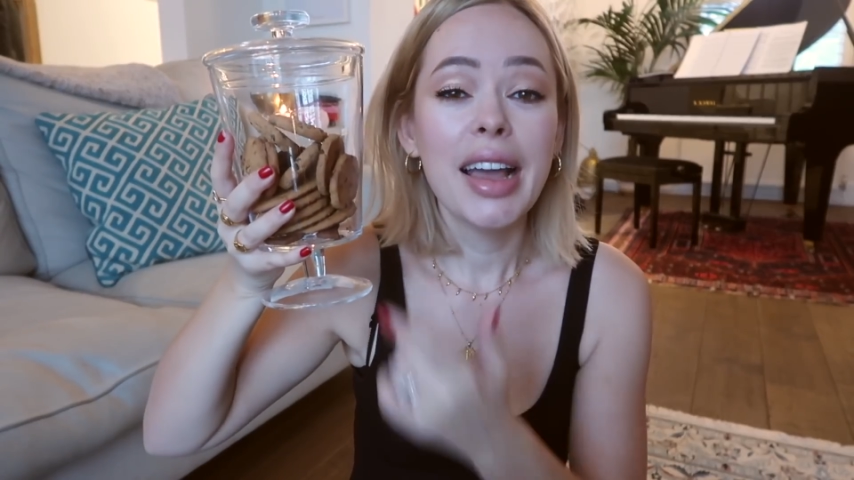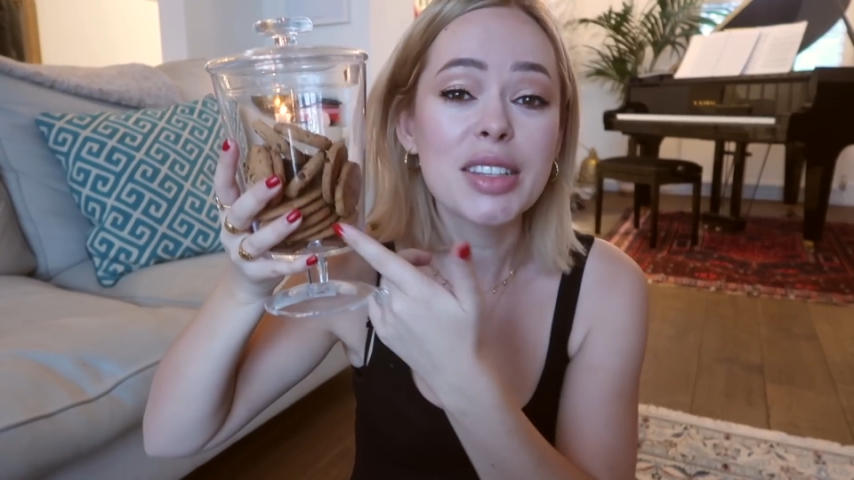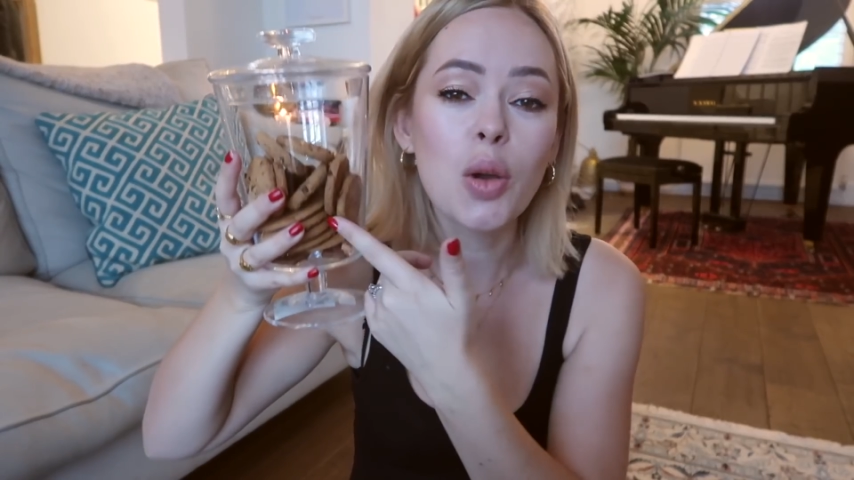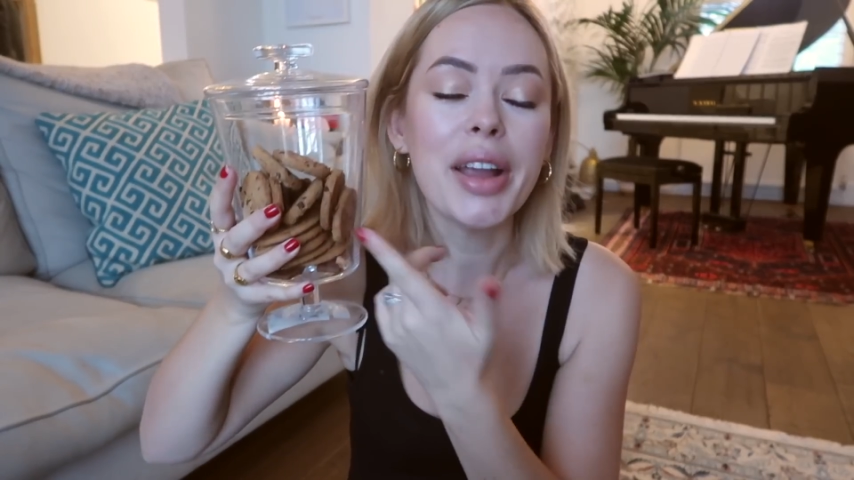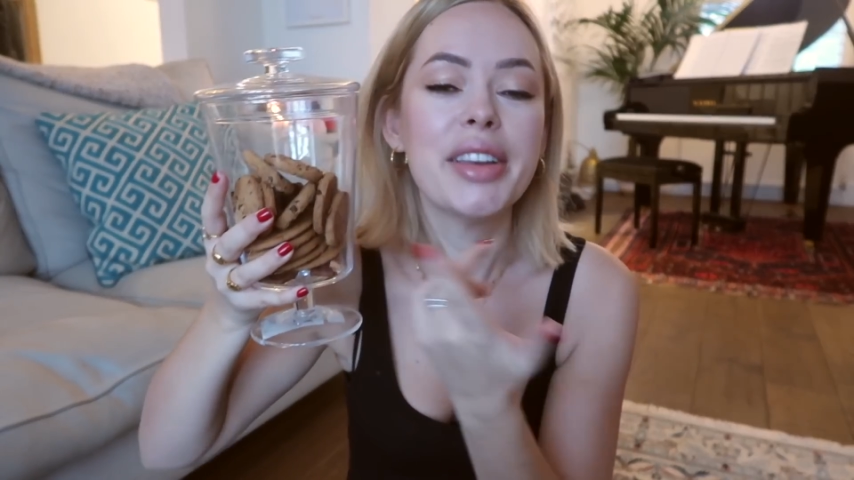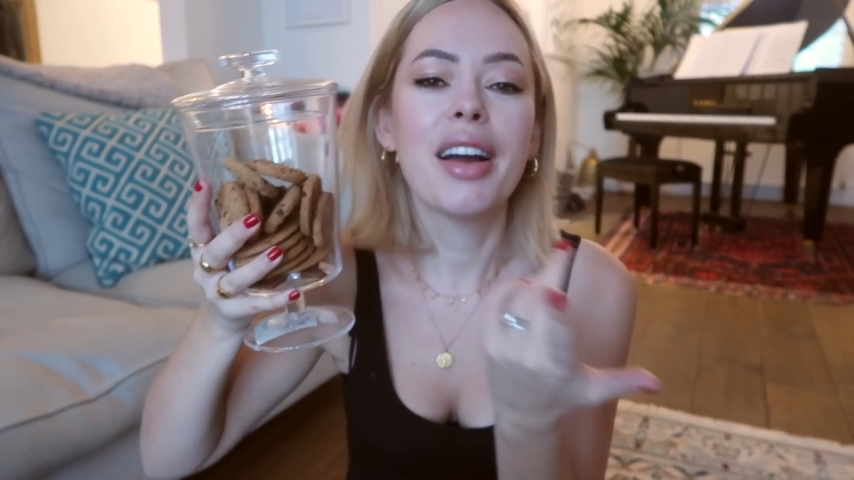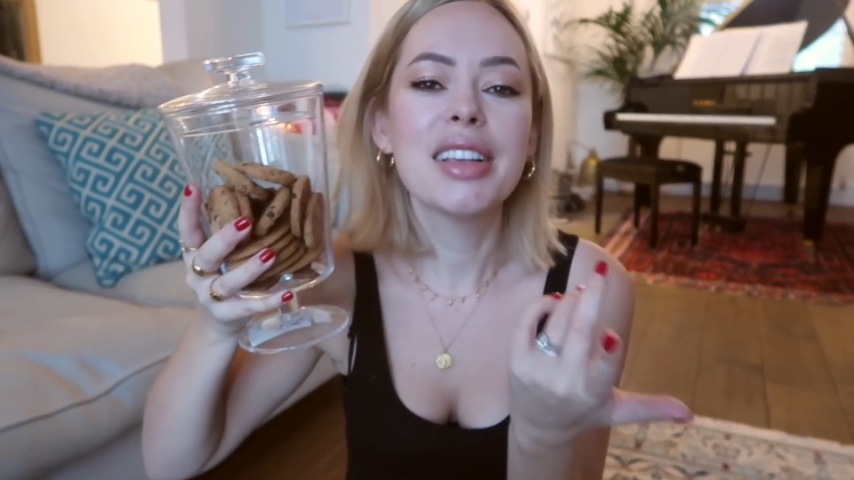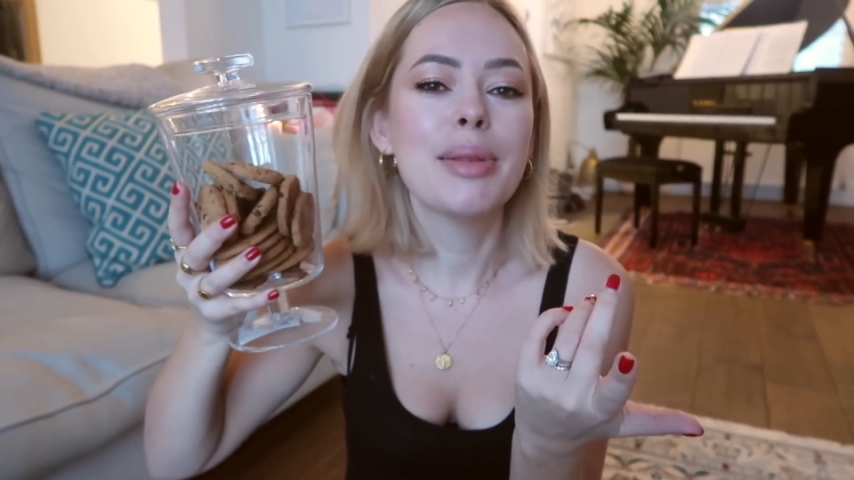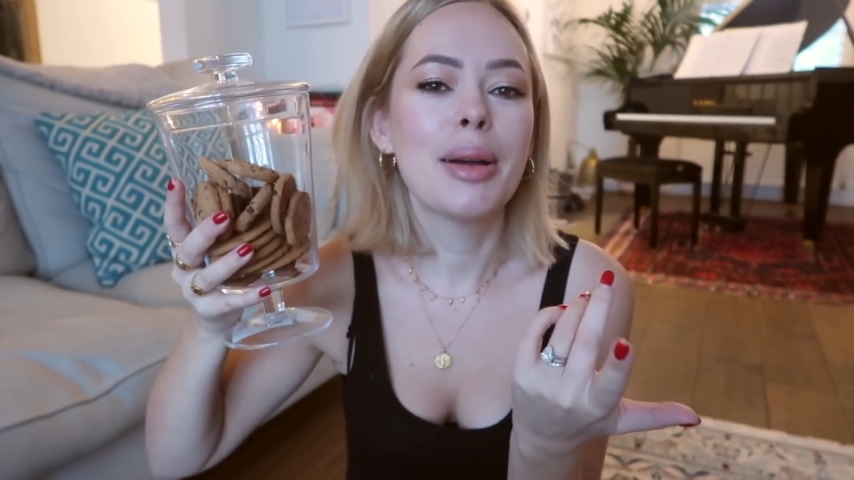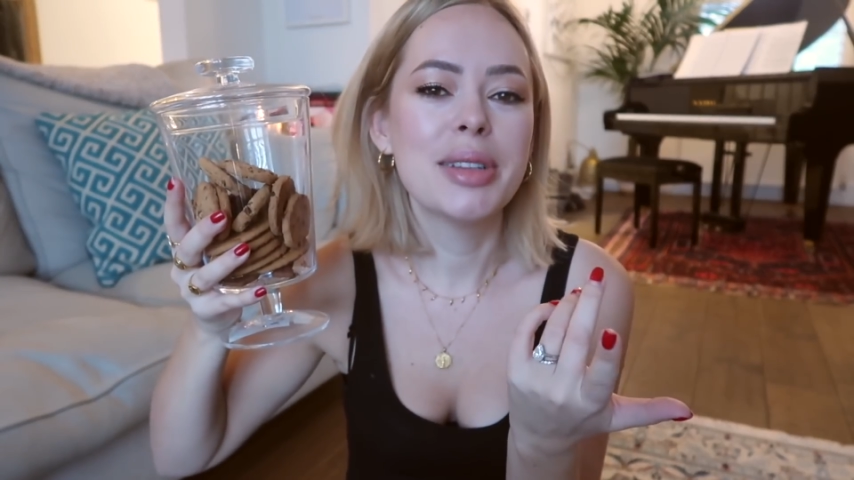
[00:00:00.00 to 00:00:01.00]
It's quite
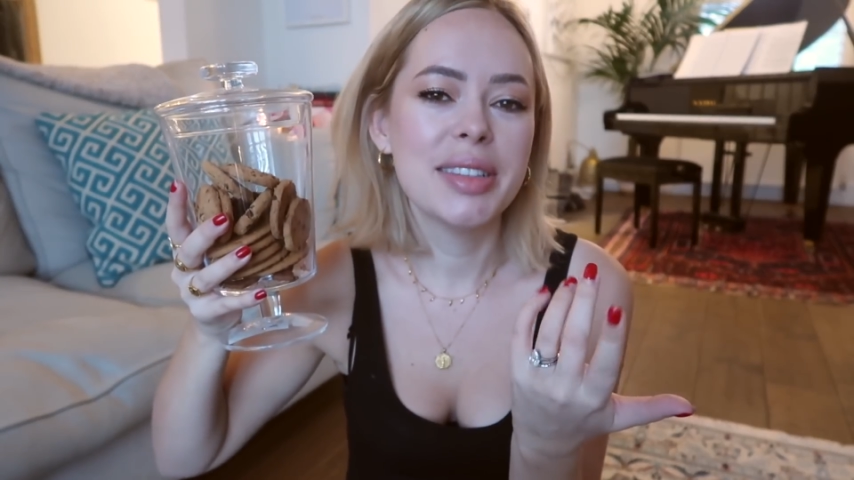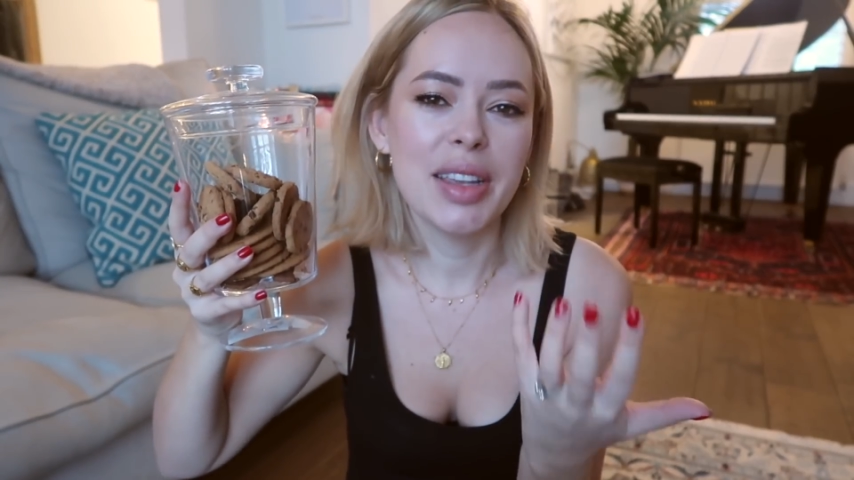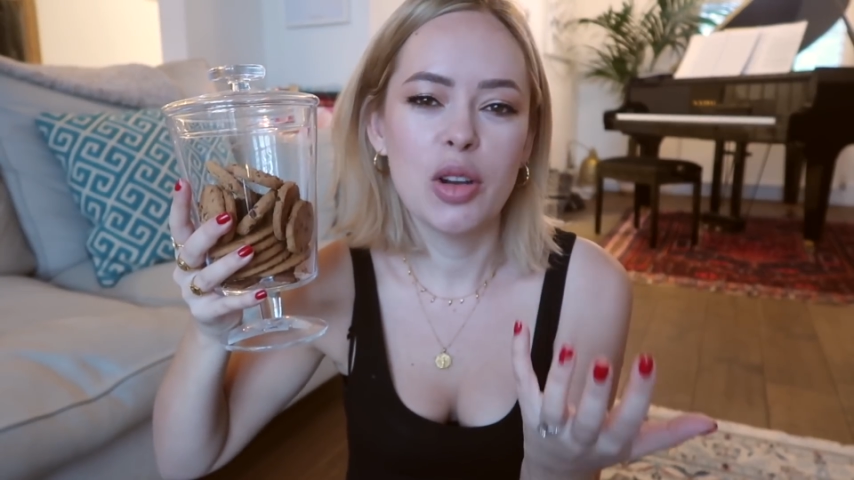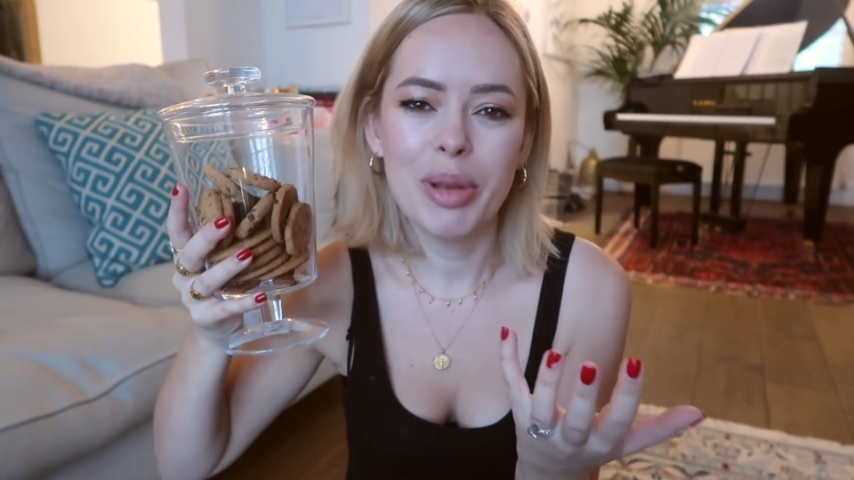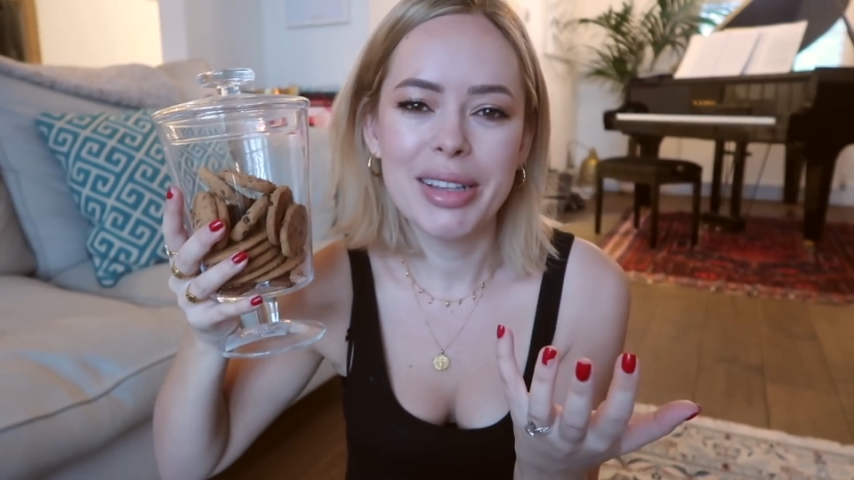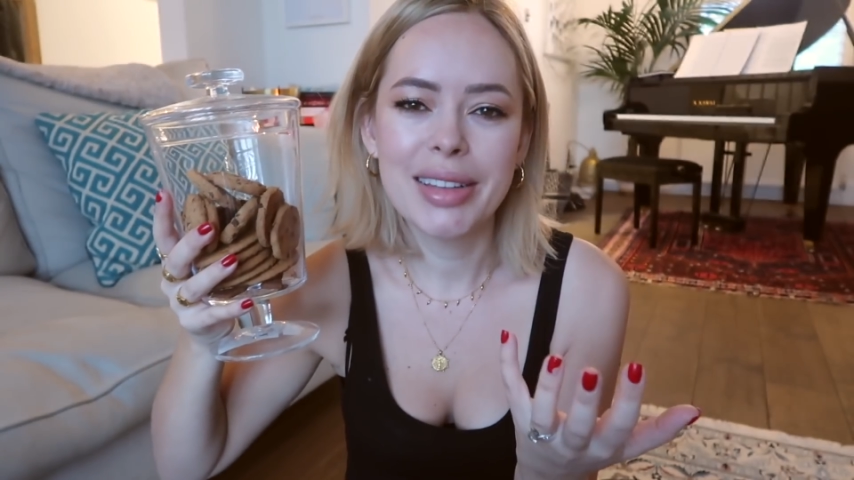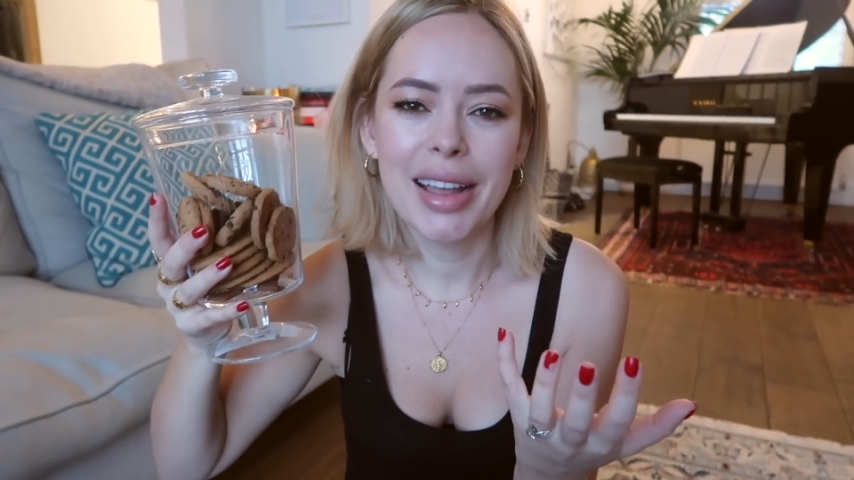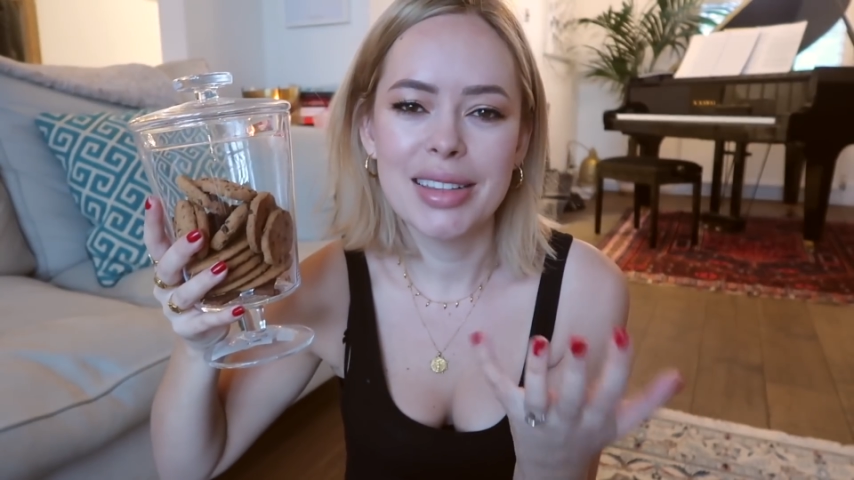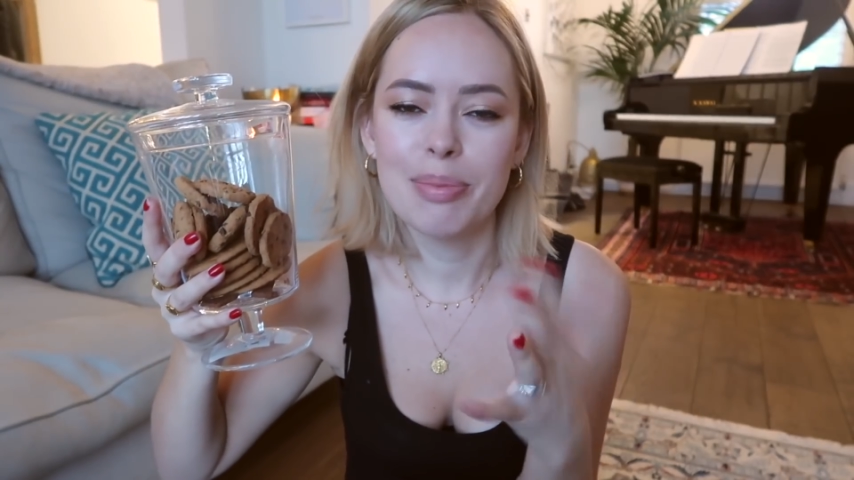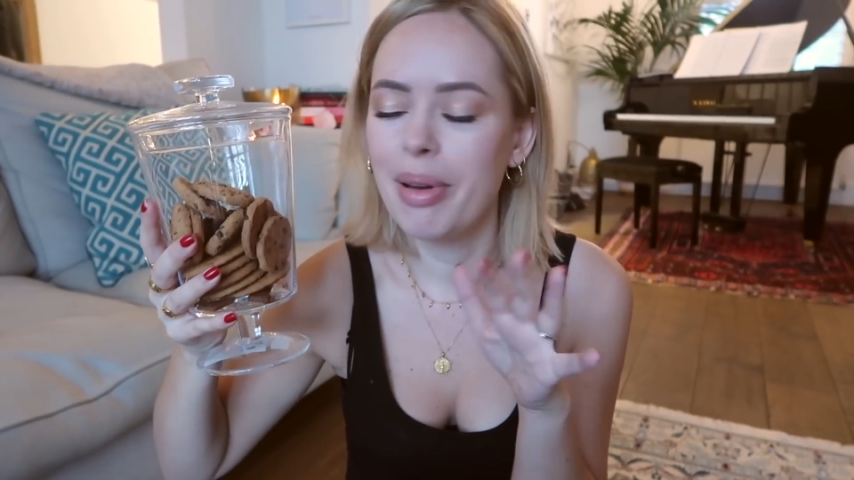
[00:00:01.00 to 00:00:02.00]
nice to be able to seal biscuits,